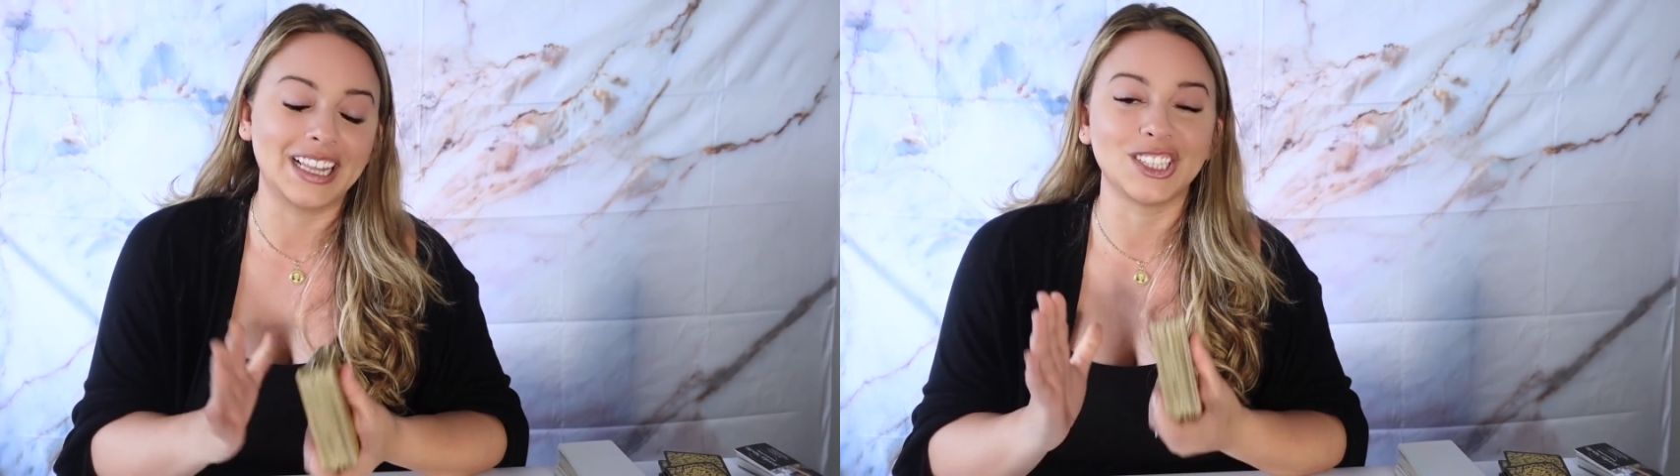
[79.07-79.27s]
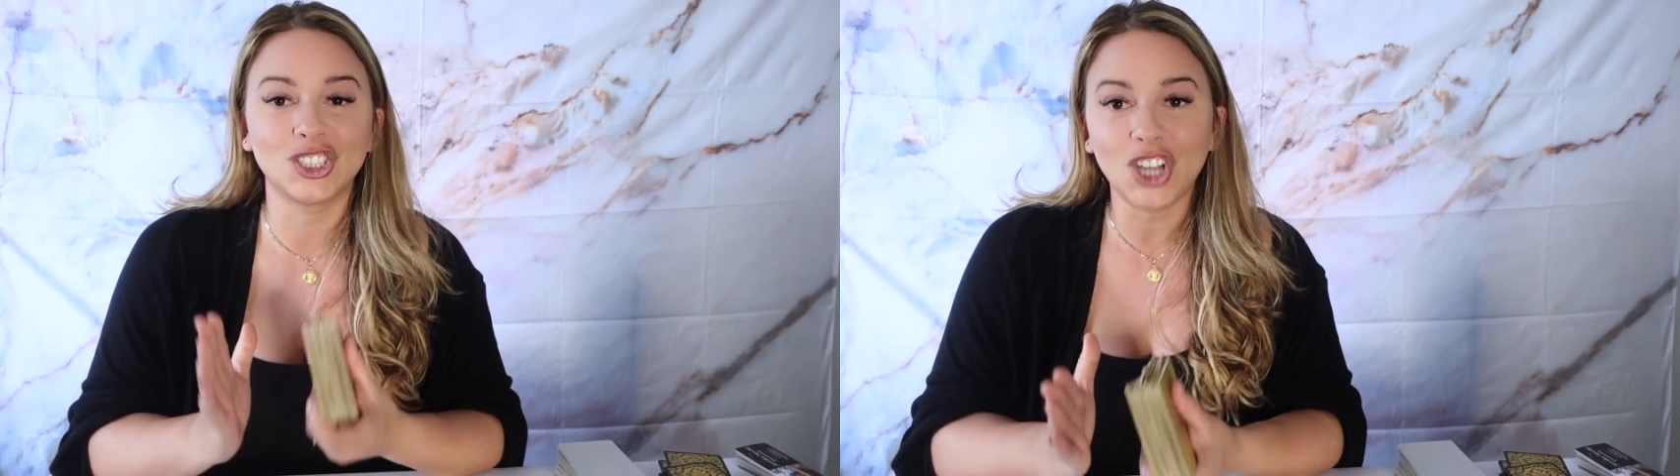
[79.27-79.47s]

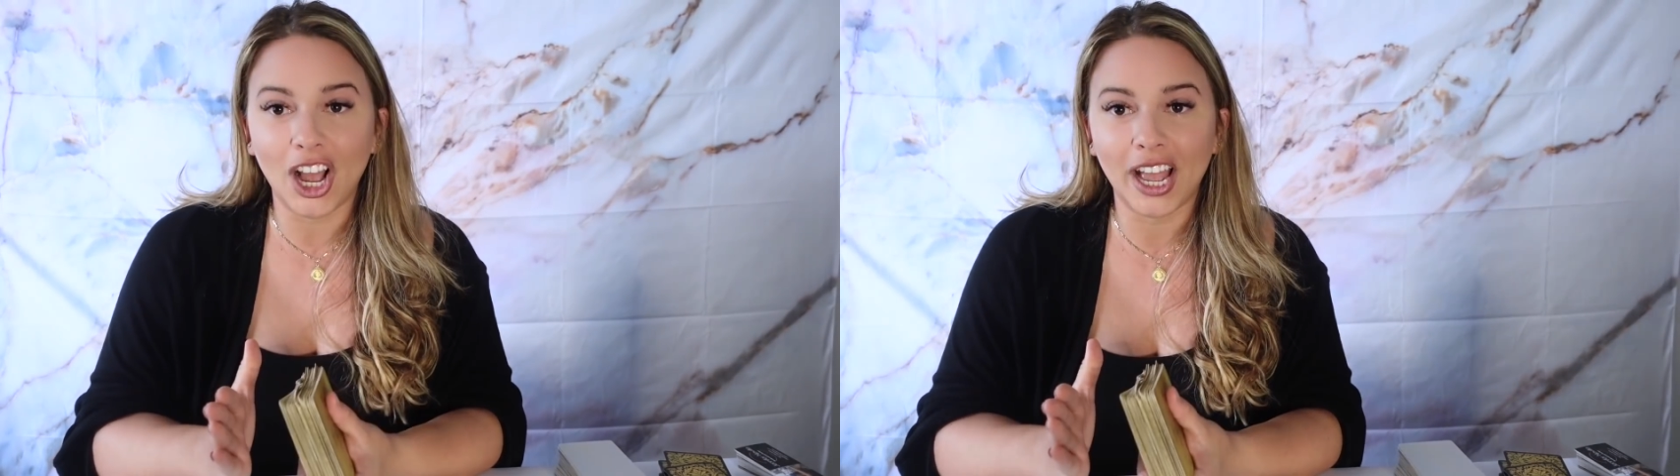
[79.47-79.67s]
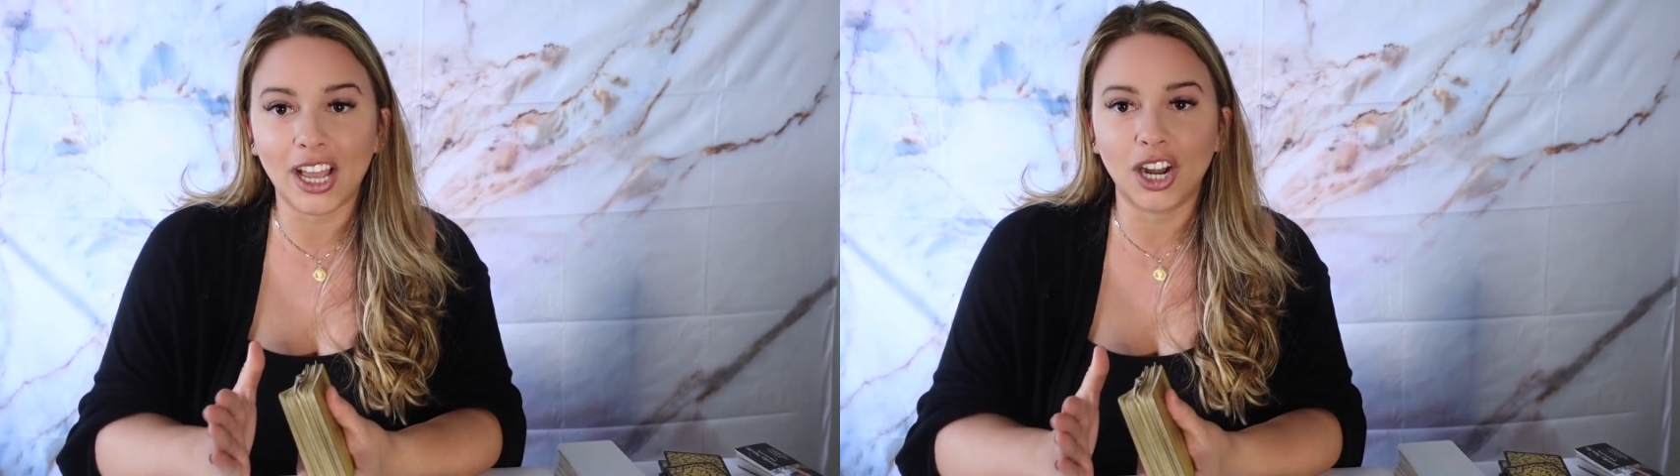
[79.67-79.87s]
This
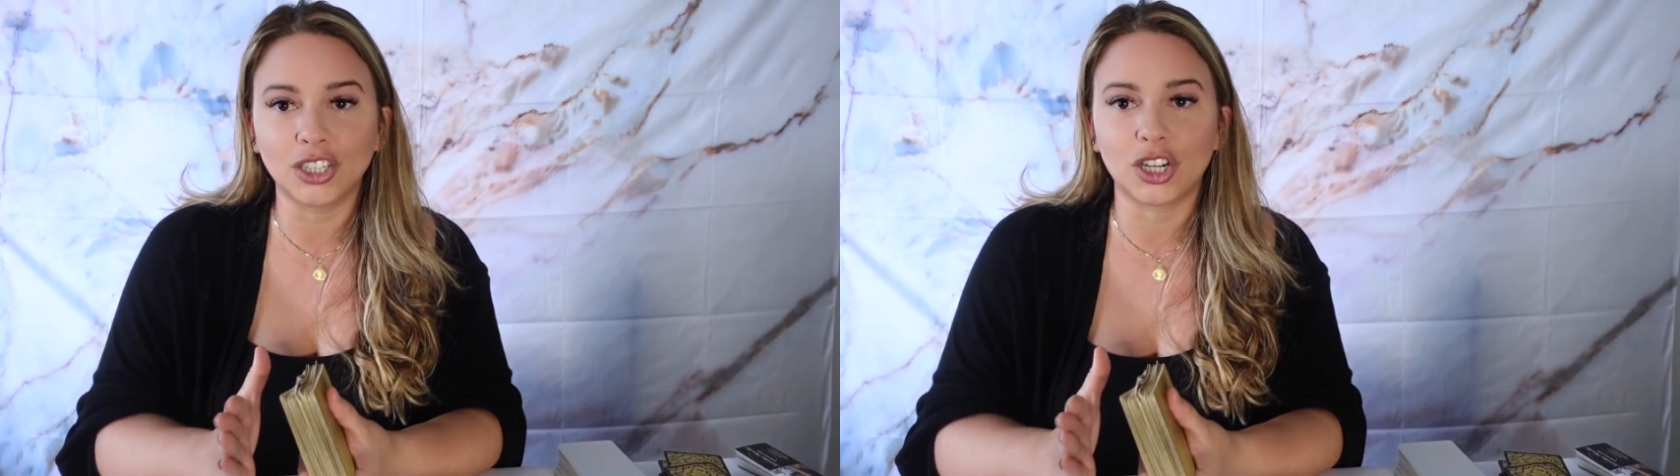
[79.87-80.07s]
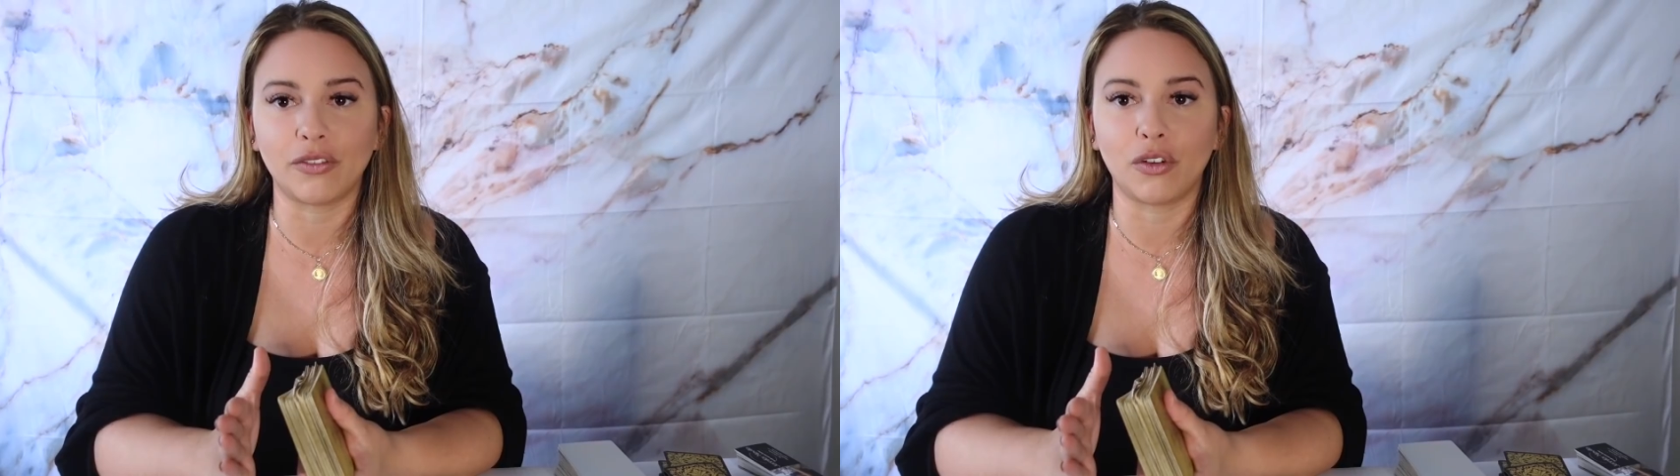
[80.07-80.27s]
song I got on
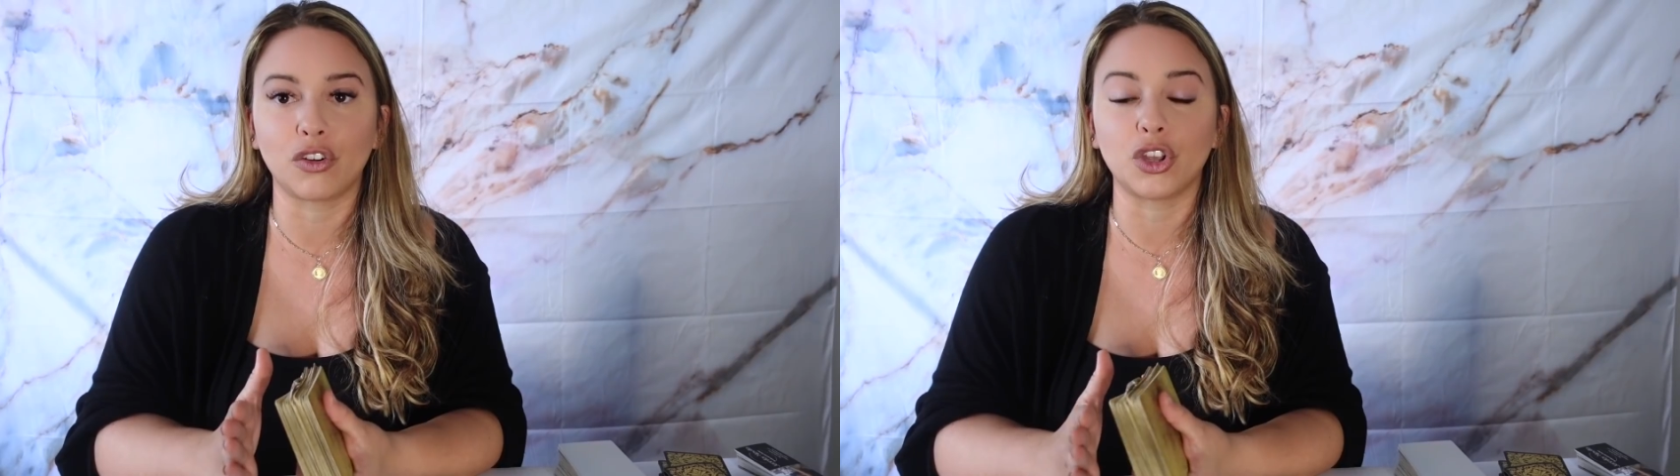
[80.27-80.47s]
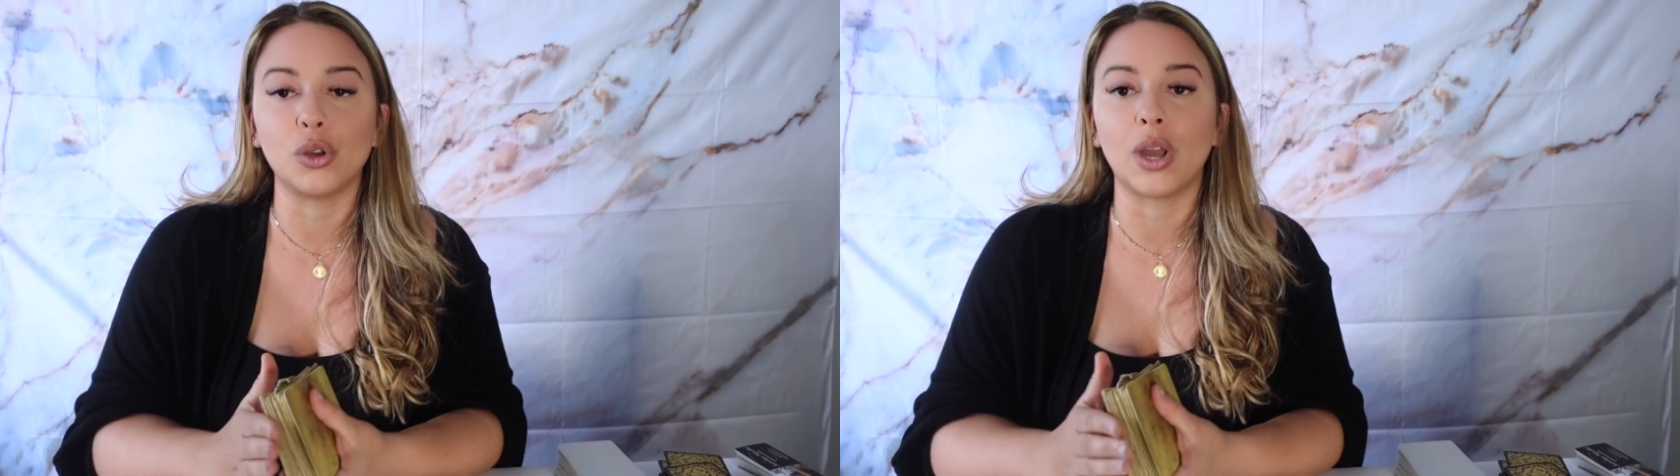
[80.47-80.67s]
shuffle
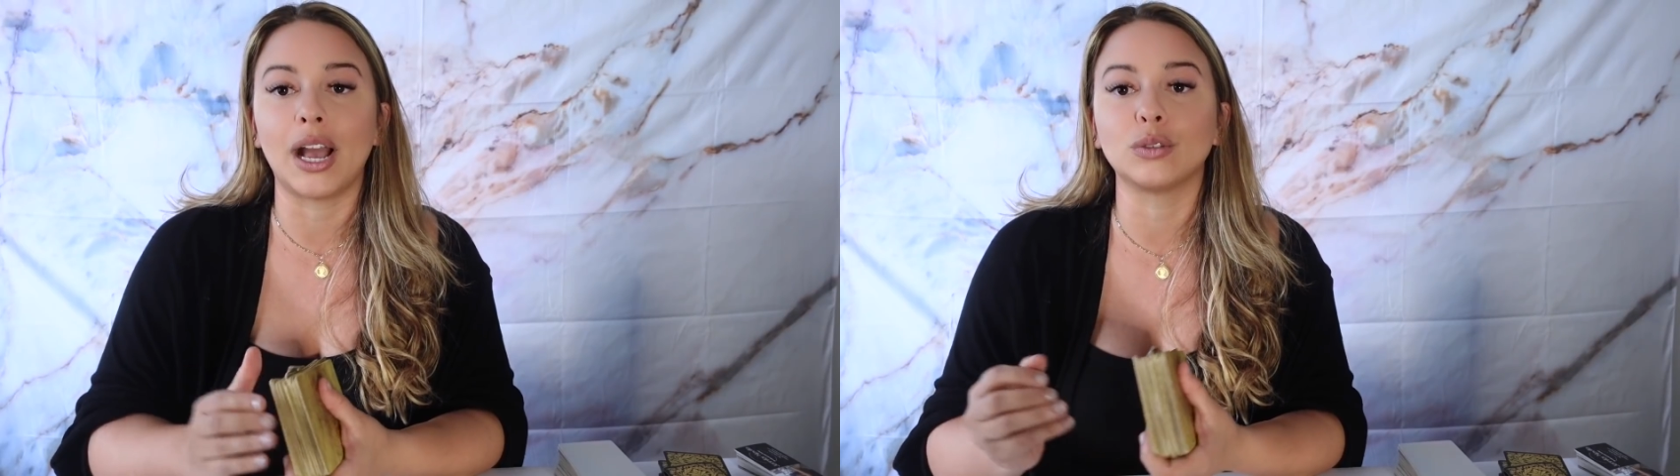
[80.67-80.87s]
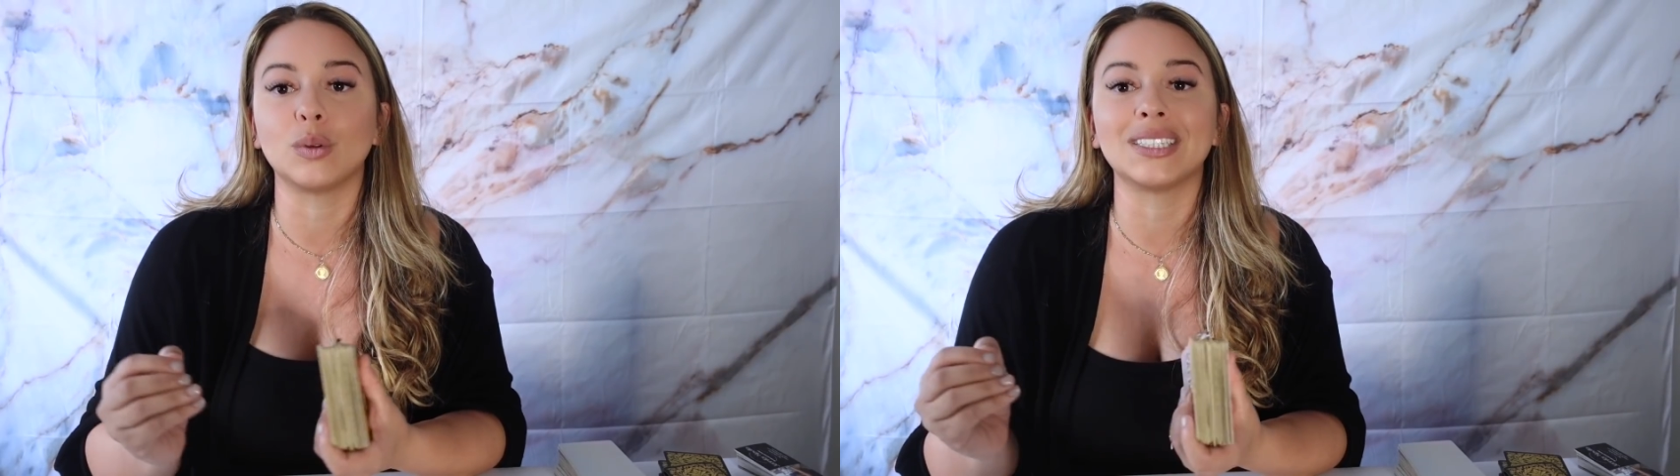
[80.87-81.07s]
for you
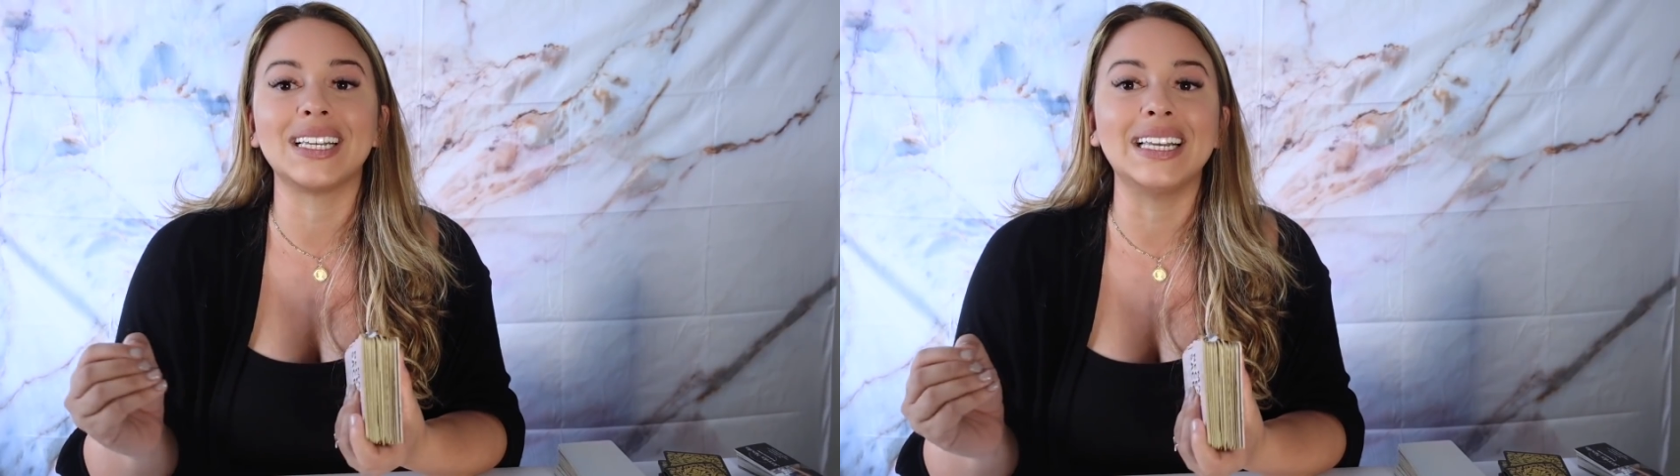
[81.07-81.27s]
guys was